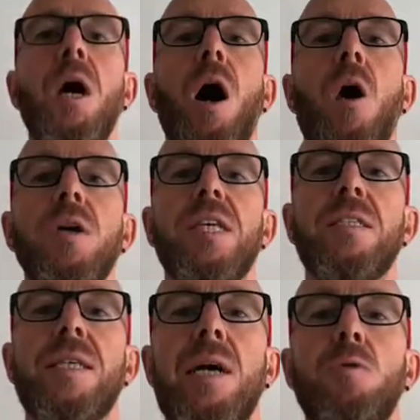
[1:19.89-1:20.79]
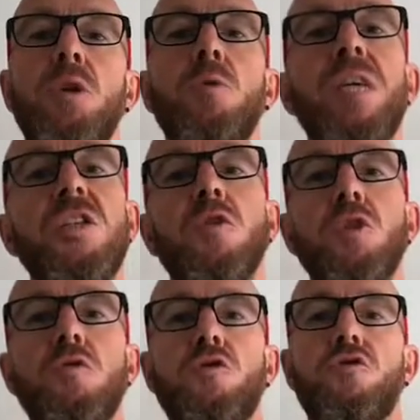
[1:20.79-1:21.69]
I can tell you, is your
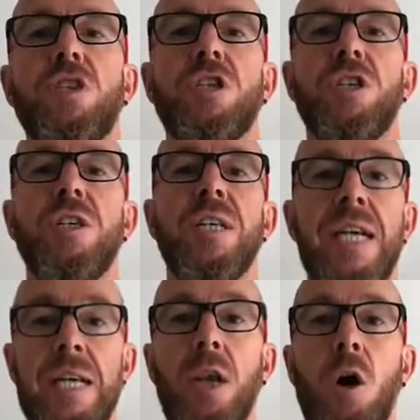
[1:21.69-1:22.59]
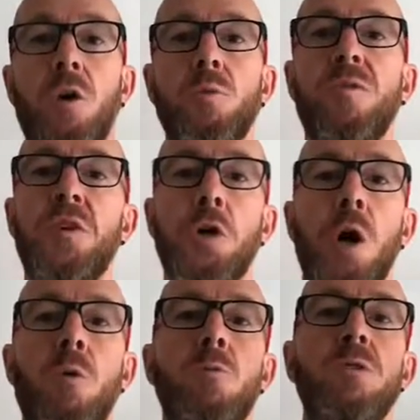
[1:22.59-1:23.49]
nutrition in line with your
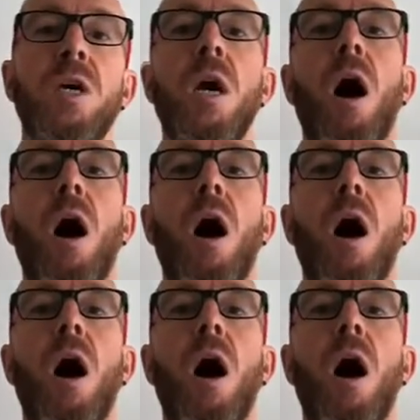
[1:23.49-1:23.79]
goals?